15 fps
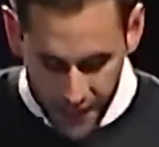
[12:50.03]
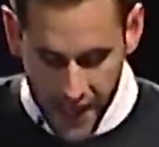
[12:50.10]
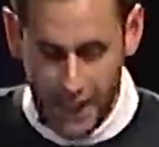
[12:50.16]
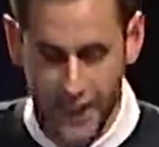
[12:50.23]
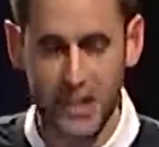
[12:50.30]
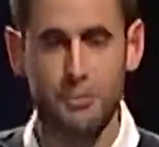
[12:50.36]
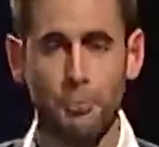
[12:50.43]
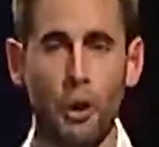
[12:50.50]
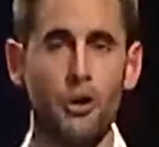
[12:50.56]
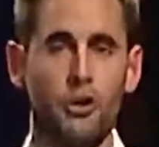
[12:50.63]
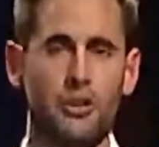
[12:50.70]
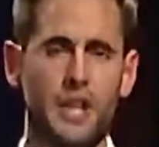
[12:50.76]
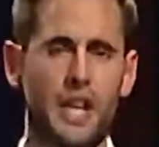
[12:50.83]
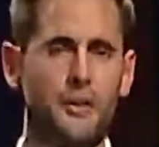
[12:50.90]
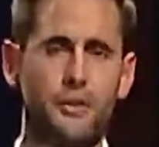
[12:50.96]
Now, He's
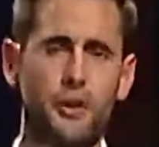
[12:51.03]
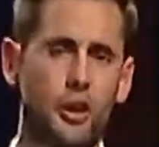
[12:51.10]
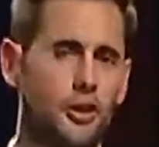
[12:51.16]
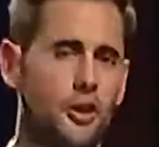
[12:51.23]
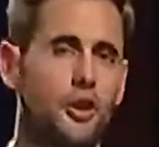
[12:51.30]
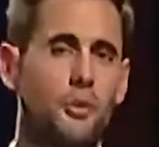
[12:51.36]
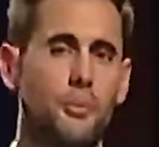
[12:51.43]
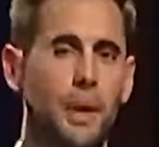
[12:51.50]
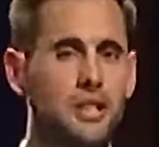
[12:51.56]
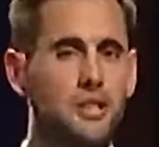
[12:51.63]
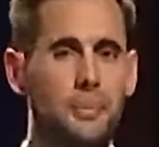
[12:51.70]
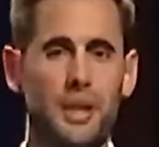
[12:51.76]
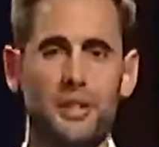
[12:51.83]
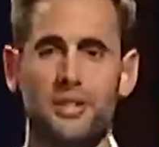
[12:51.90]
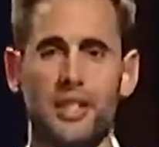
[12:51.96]
both, yeah, if you don't know
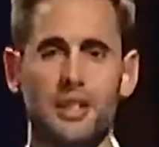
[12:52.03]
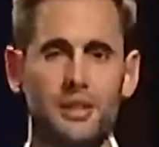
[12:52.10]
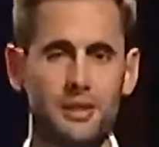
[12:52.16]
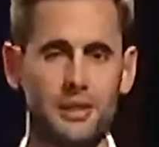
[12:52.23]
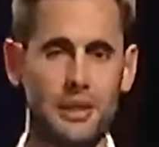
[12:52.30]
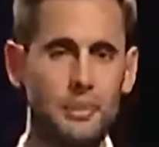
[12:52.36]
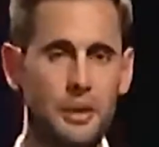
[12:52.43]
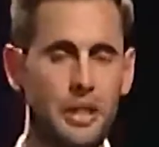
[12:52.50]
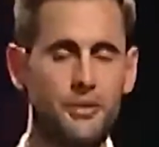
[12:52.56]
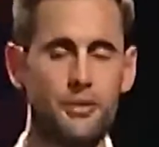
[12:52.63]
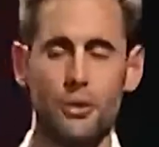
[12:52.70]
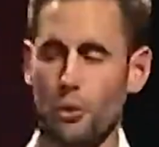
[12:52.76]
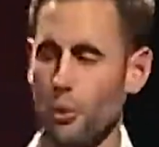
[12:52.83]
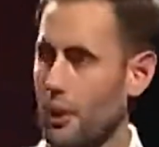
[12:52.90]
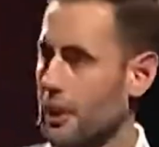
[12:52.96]
much about Jesus, let me
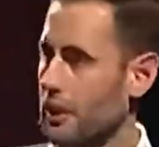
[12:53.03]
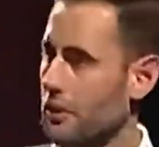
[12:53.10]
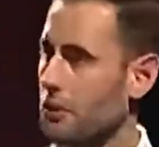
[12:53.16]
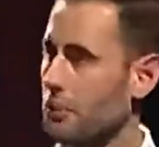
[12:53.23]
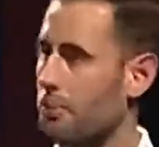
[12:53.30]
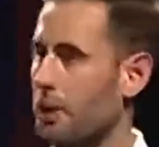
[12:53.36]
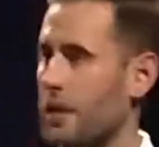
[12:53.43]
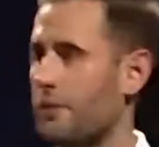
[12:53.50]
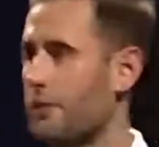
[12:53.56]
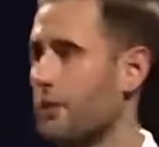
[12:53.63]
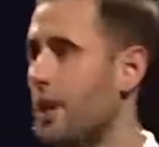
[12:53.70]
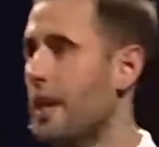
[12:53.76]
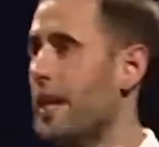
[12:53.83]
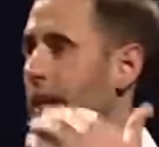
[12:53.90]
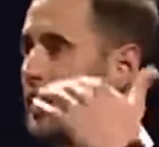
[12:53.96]
give you a quick little preview.